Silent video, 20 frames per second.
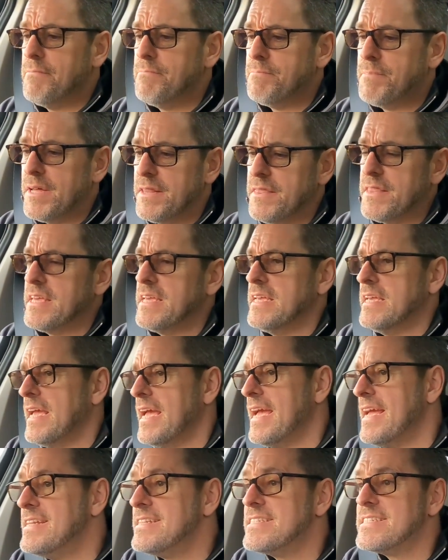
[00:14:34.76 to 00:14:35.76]
but the
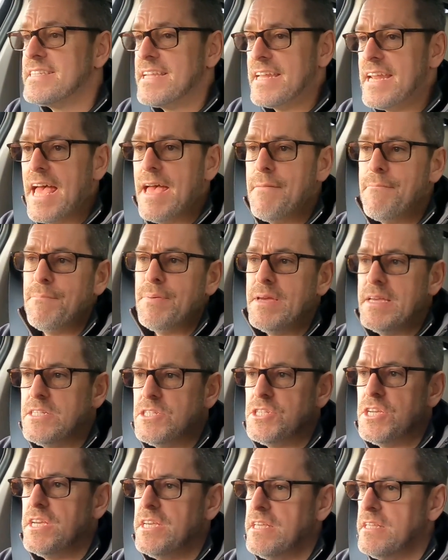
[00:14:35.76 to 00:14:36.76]
instant
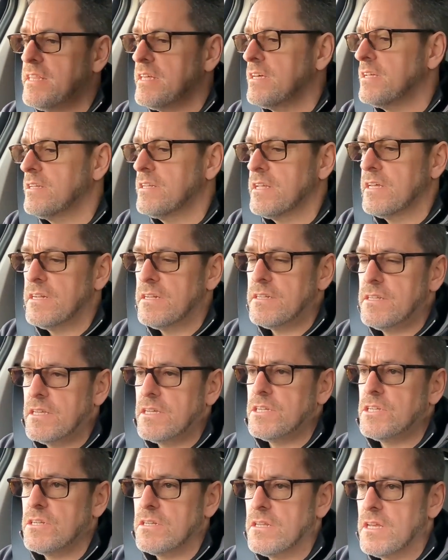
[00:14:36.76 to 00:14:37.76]
MPG that
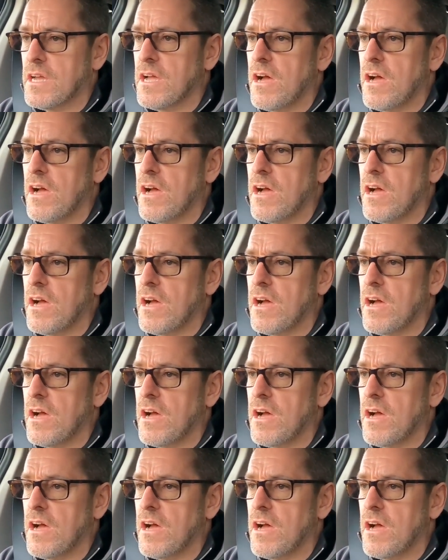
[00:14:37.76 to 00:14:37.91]
the